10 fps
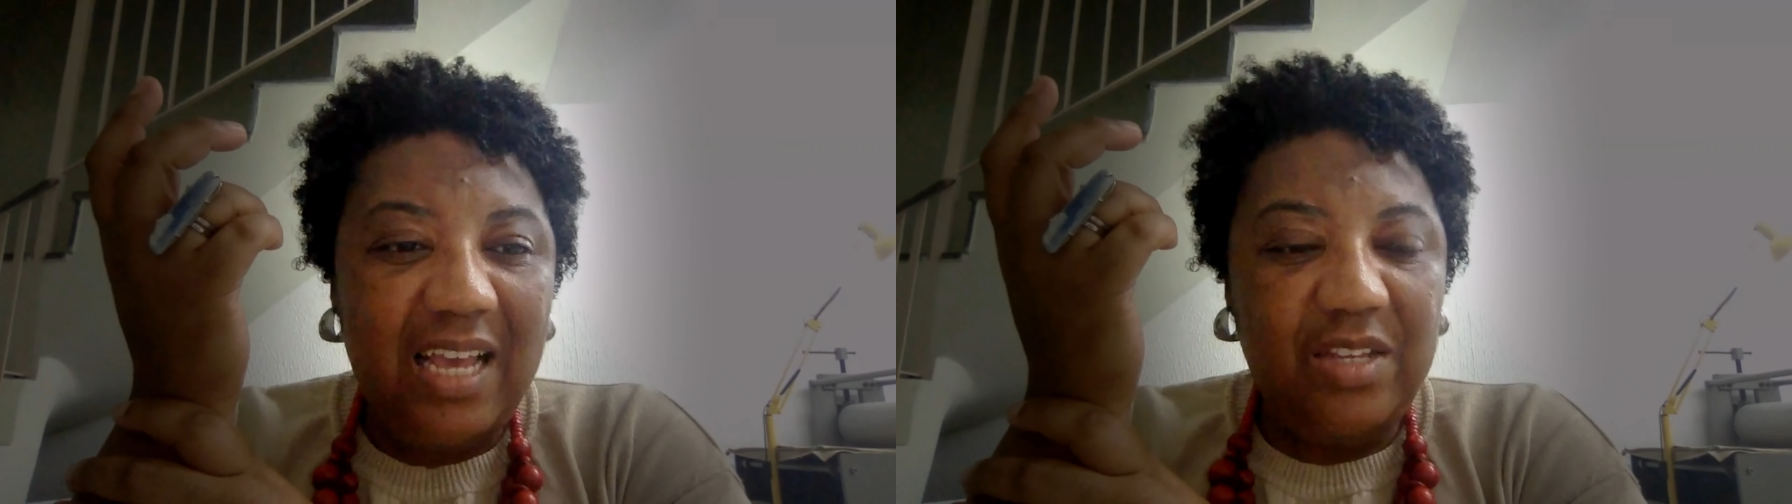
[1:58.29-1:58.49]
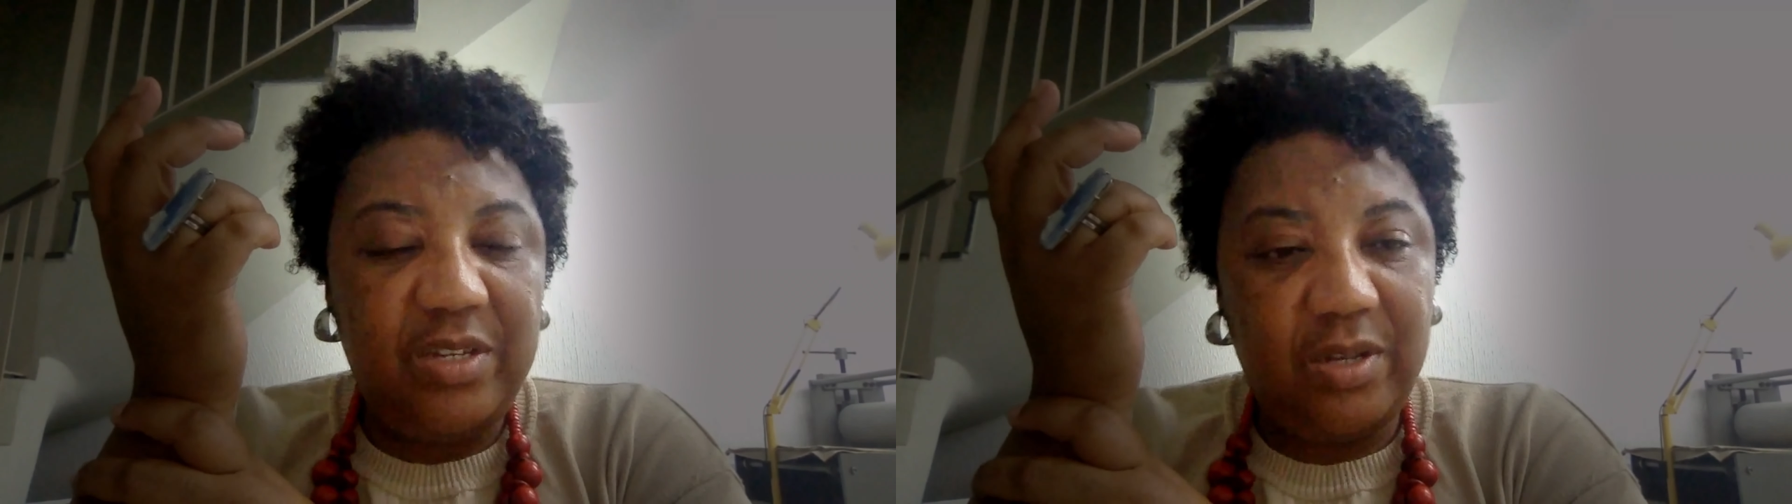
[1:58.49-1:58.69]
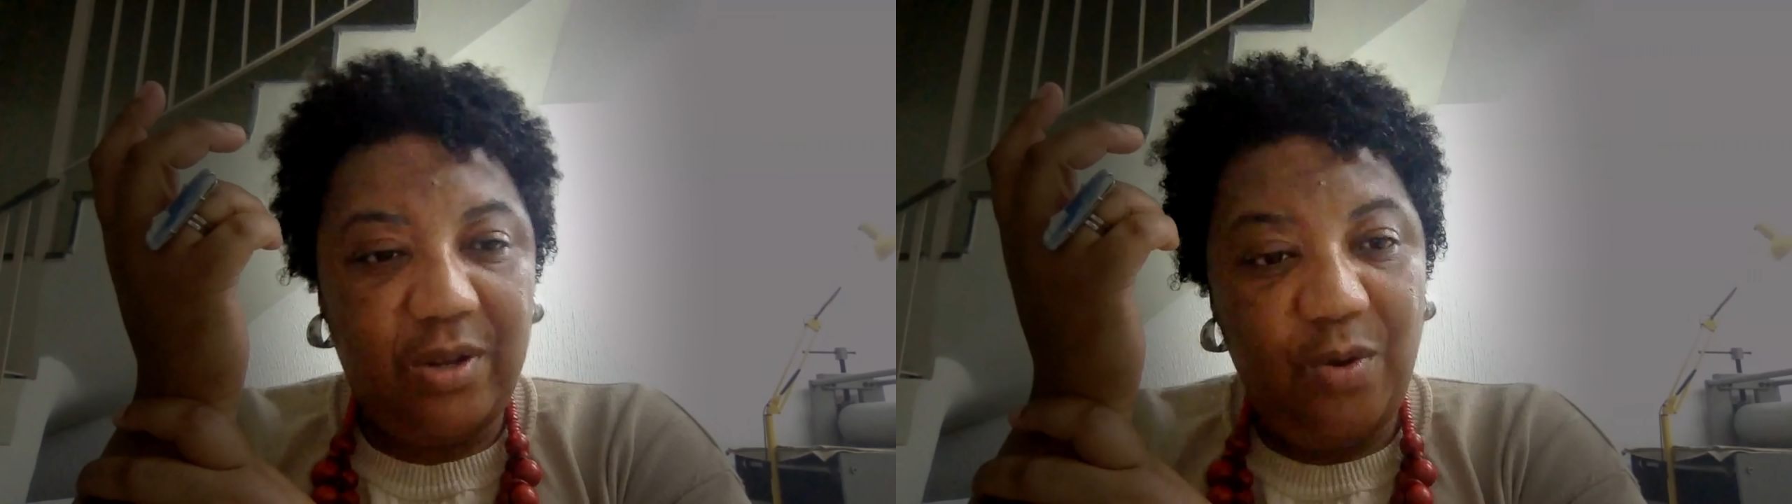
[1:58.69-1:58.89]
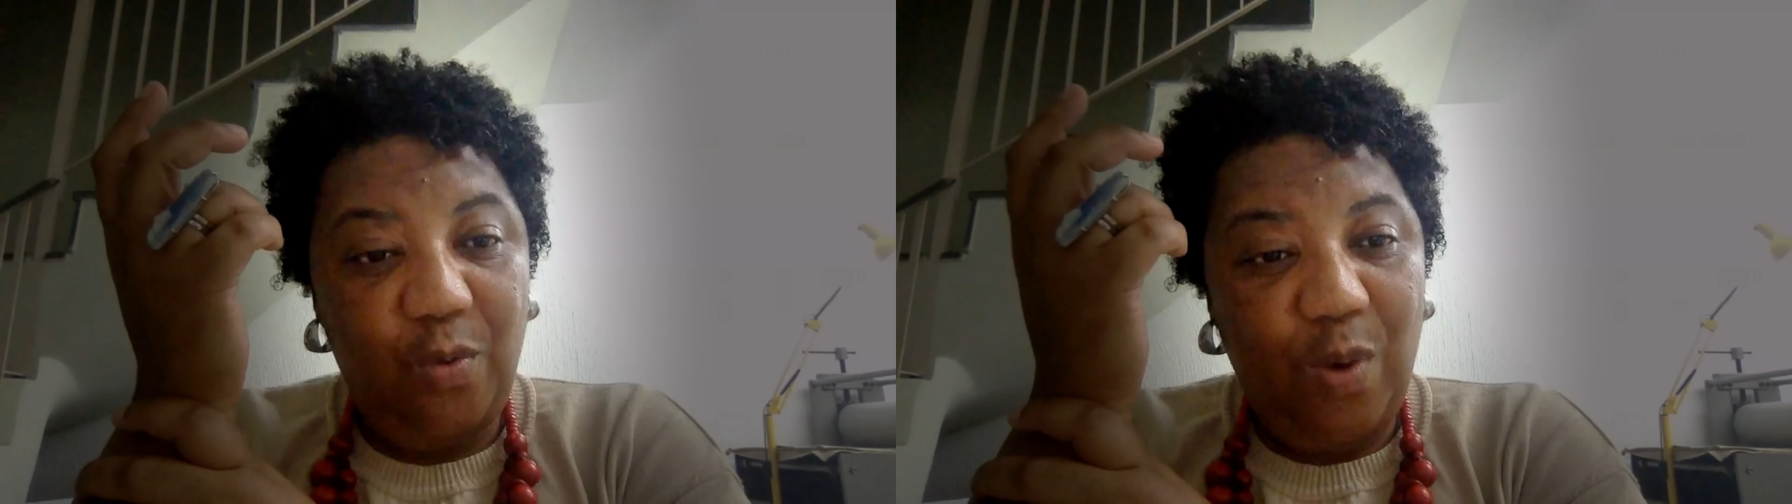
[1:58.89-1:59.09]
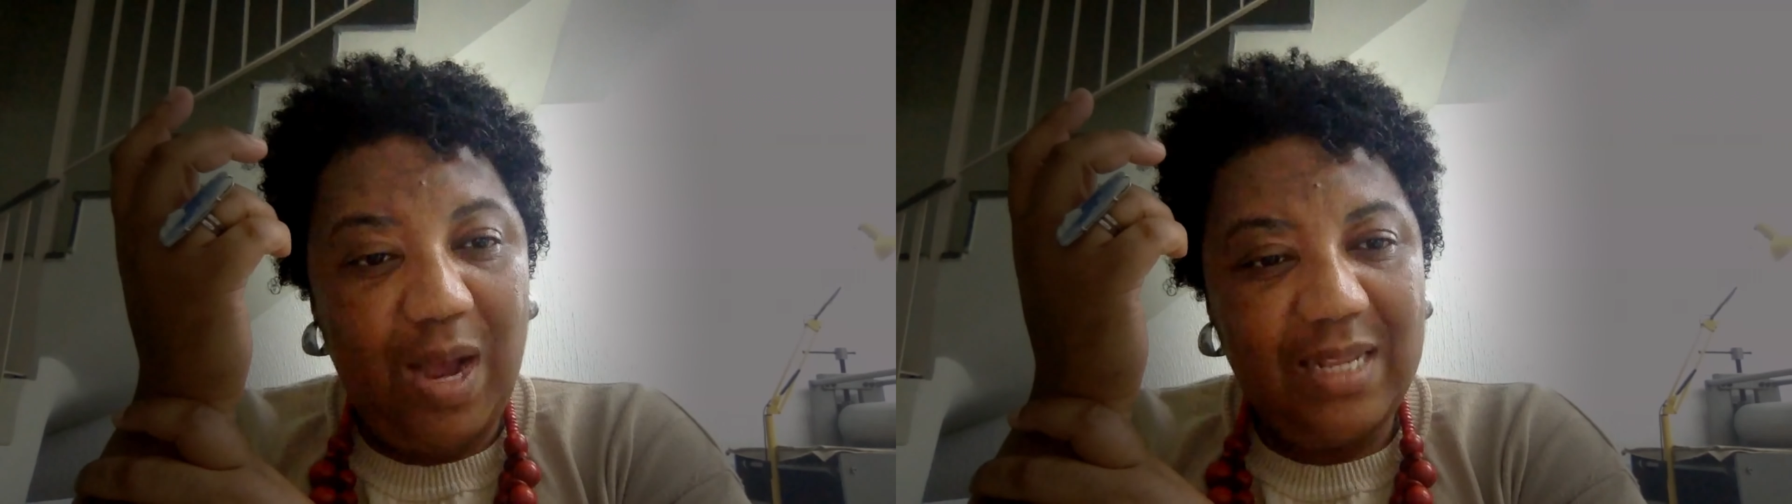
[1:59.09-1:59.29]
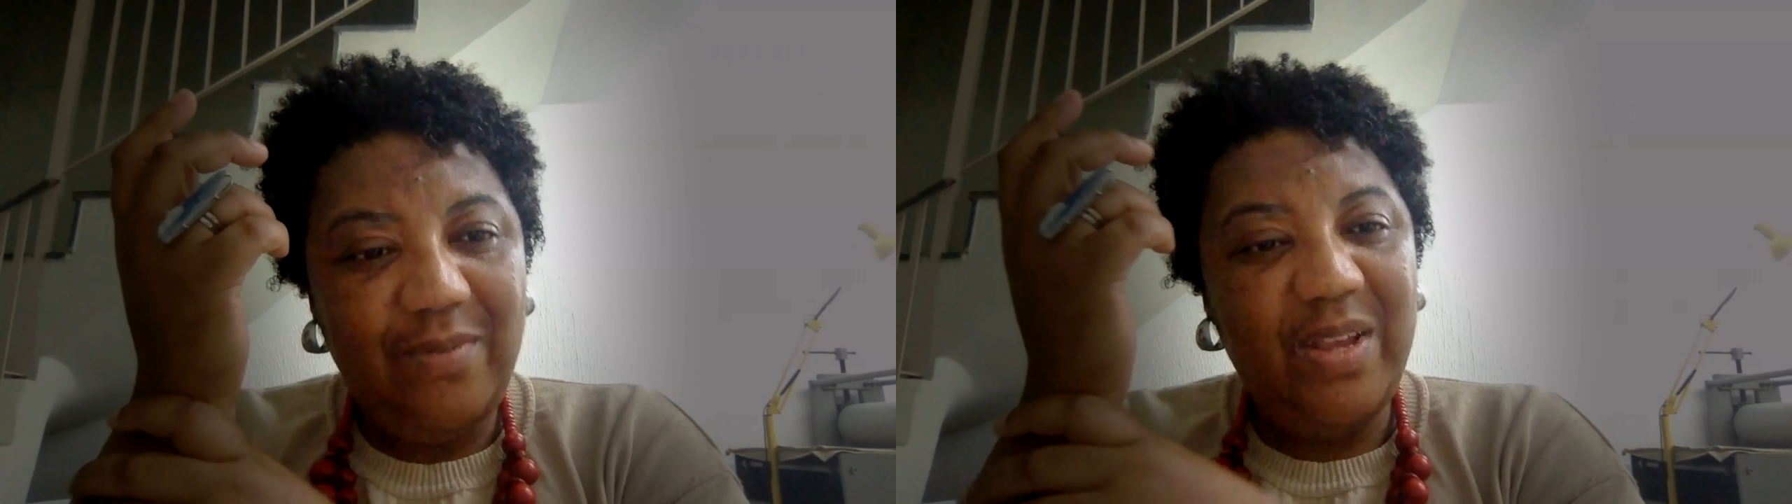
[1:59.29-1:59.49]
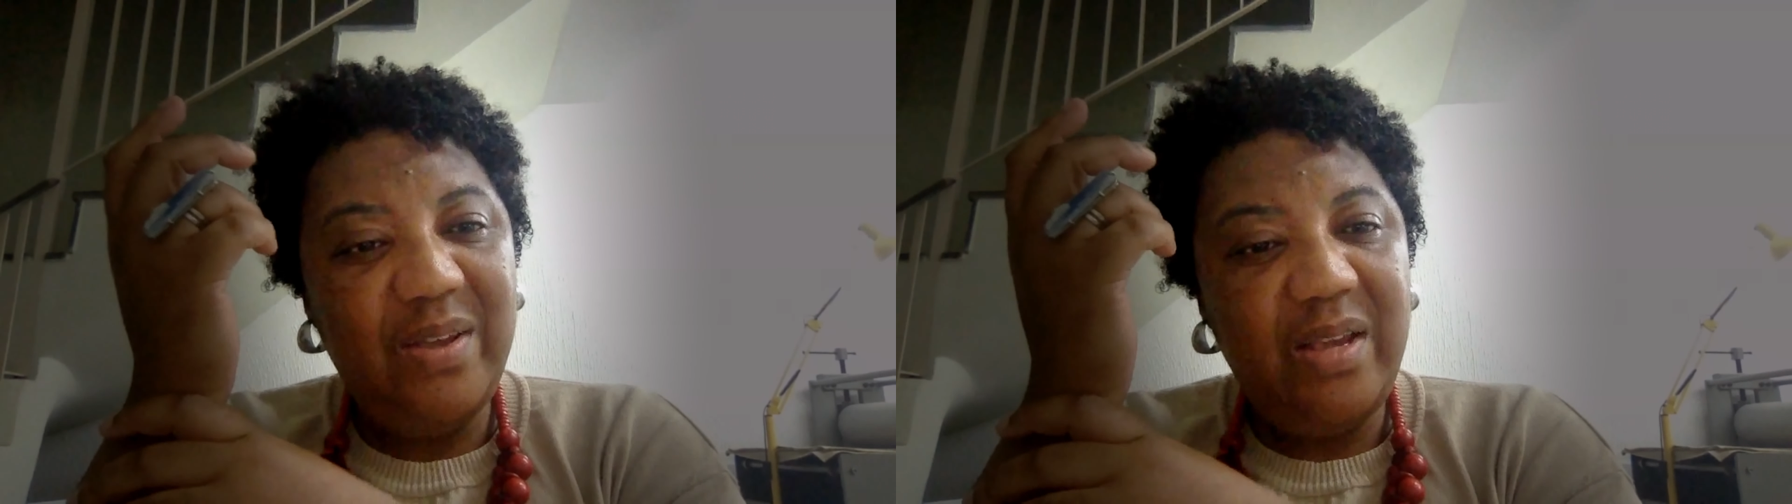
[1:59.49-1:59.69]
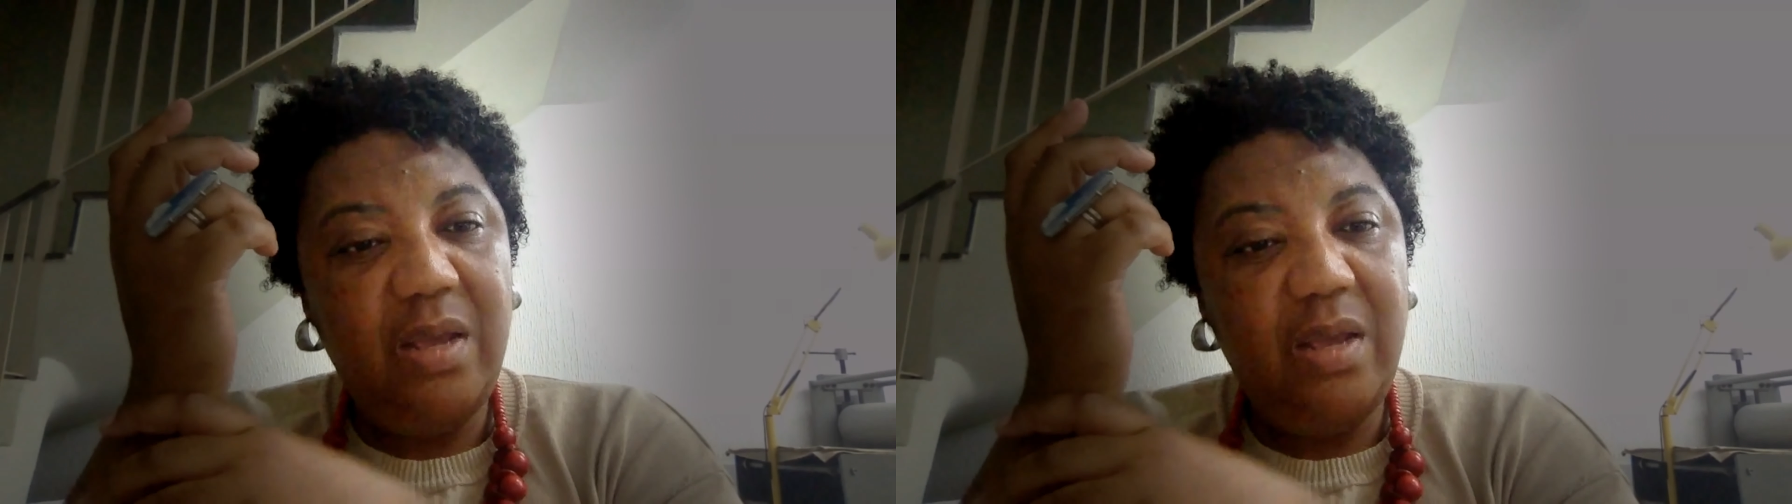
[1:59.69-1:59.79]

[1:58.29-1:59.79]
So, what we